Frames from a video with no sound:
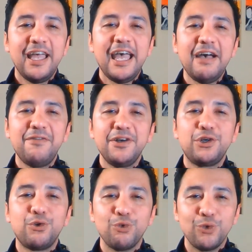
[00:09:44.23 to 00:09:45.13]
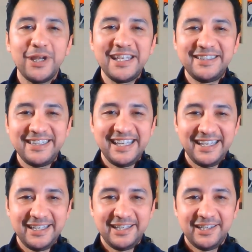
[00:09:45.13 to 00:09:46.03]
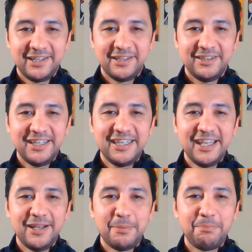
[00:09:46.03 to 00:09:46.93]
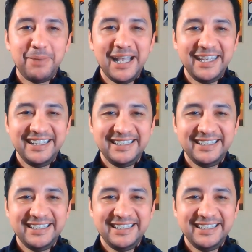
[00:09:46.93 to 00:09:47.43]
Have a great day. Take care. Bye.